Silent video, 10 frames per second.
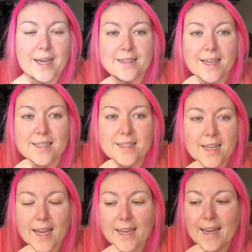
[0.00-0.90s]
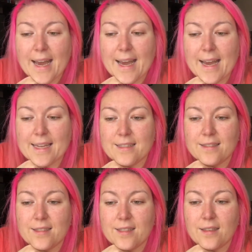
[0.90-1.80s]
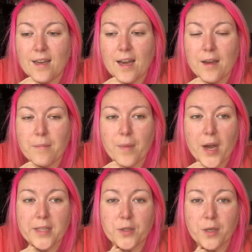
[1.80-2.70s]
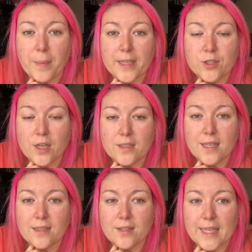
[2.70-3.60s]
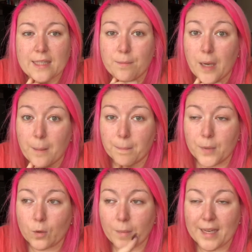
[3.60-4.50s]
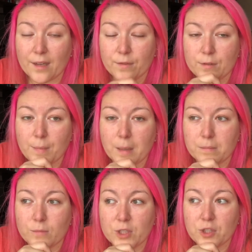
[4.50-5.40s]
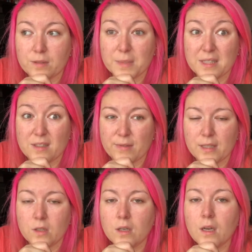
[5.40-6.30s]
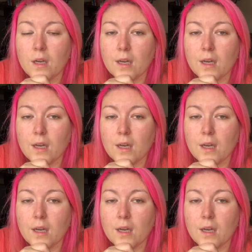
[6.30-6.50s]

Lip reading: man yesterday, and I took a picture and sent it to his mum, or my nephew's mum, which is my sister-in-law,